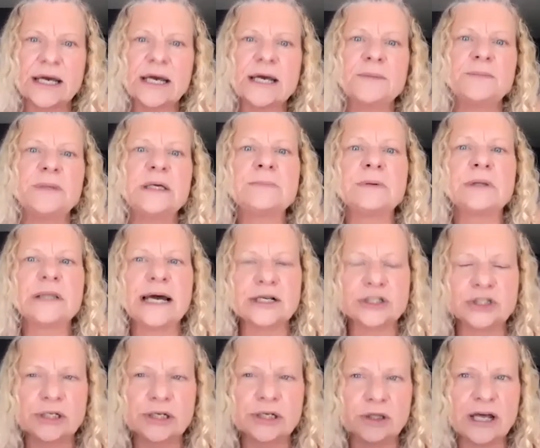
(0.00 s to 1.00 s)
People
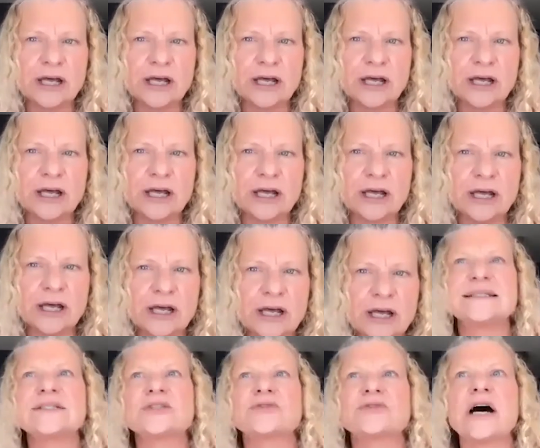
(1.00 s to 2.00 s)
actually, a lot of athletes
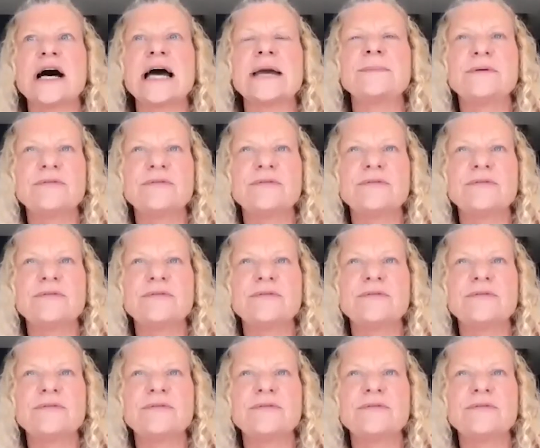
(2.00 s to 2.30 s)
describe